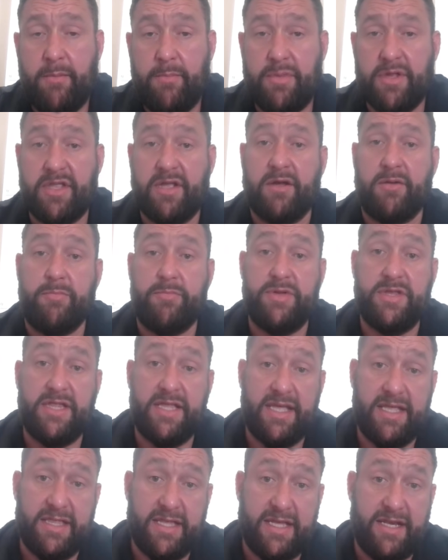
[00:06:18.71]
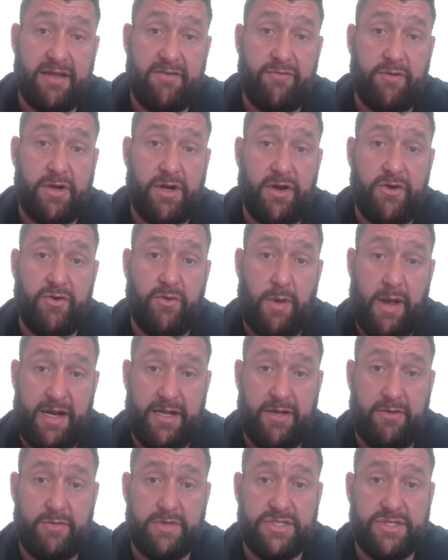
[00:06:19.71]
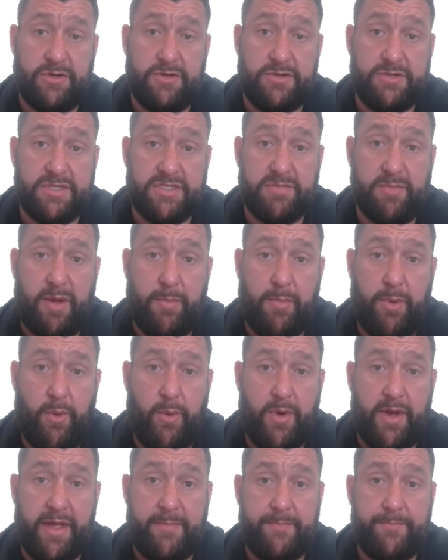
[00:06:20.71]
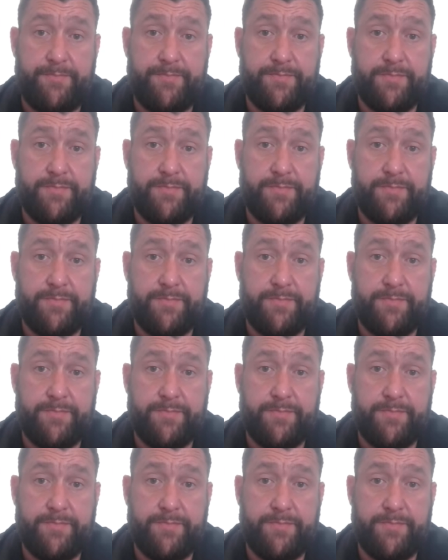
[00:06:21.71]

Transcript: but completely different underwriting result is my point.